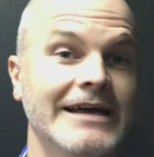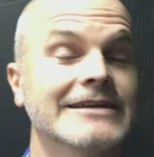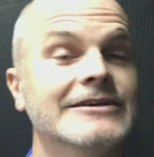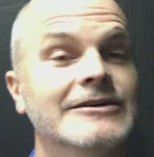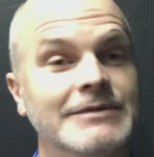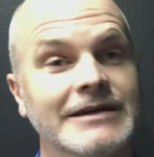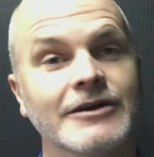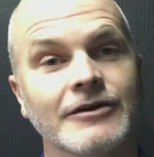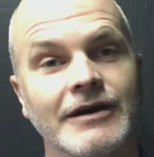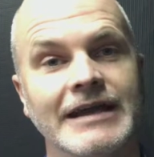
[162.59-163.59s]
It could be a
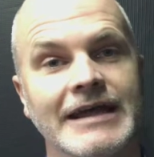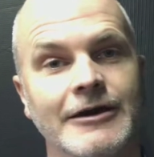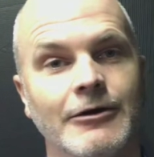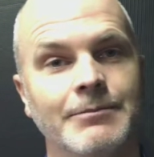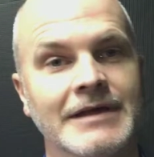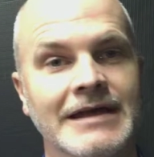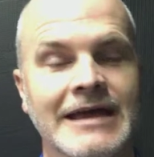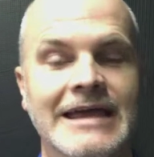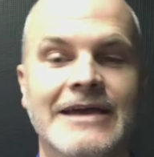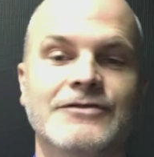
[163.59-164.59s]
great help.
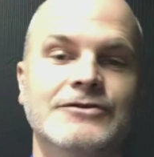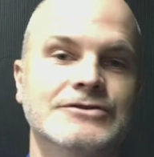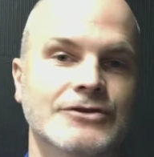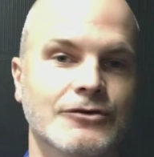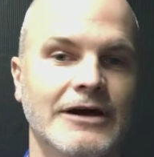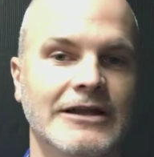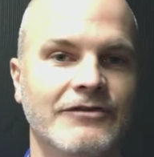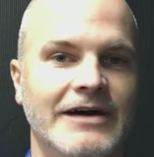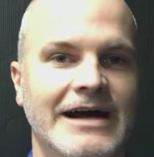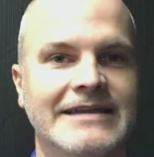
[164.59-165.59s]
If you do
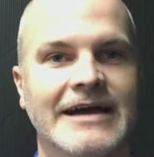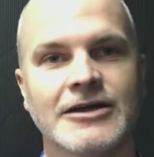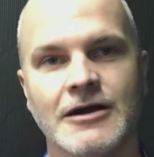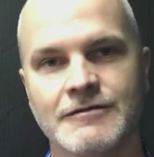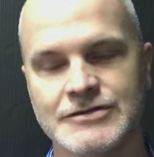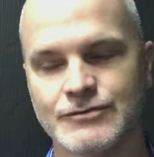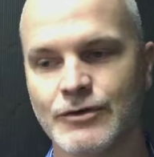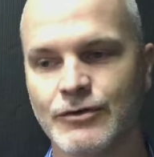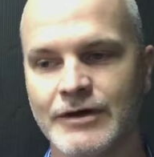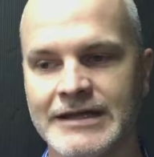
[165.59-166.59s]
qualify, that coverage
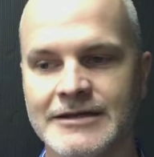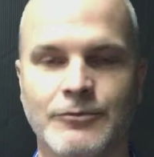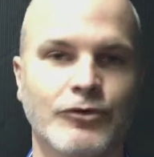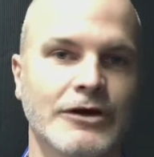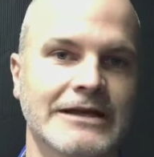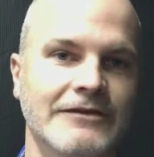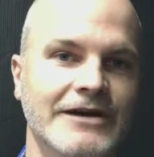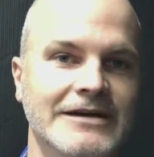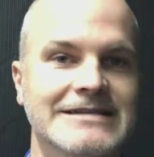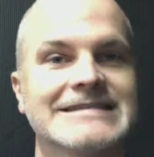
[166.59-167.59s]
will end up working
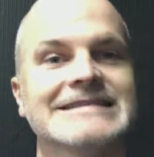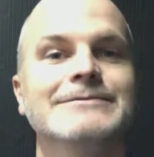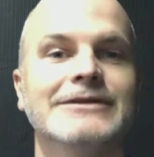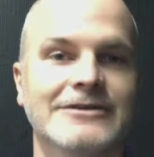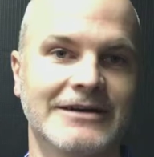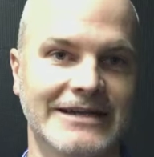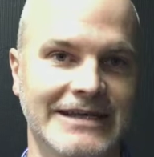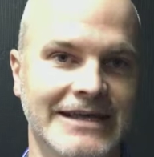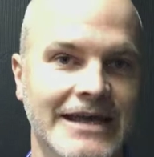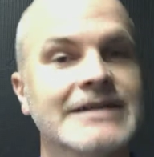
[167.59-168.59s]
very
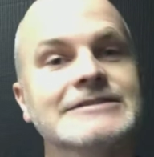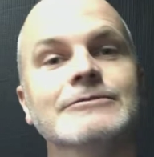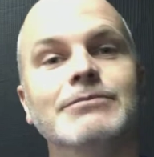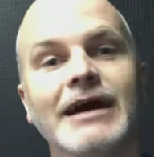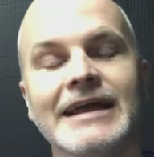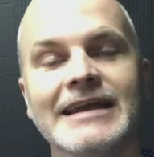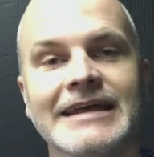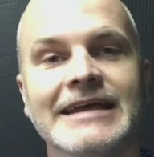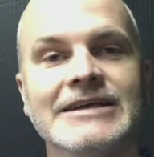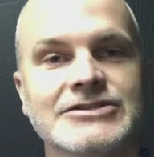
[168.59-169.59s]
similarly to
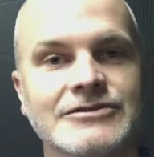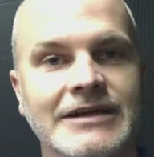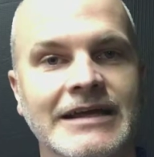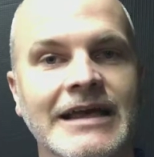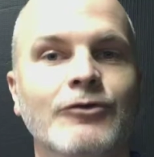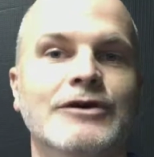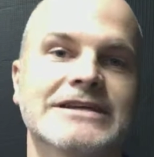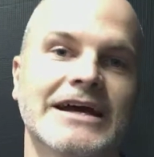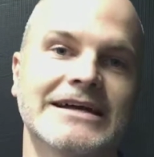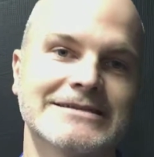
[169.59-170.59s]
bodily injury, which
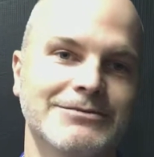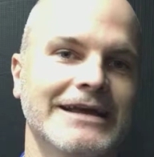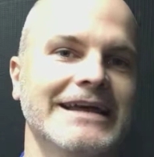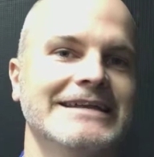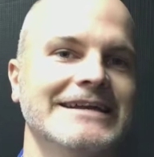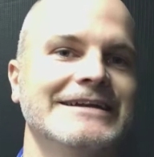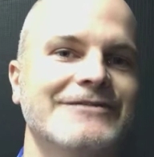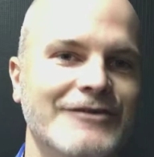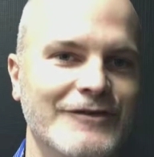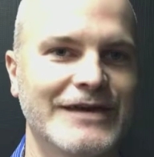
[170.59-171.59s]
I explained in a
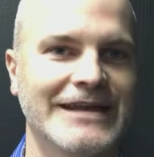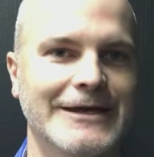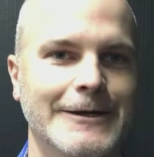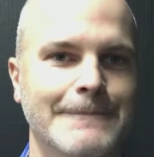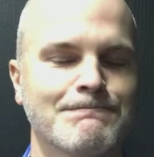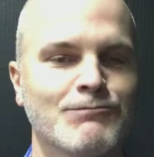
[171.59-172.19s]
different video.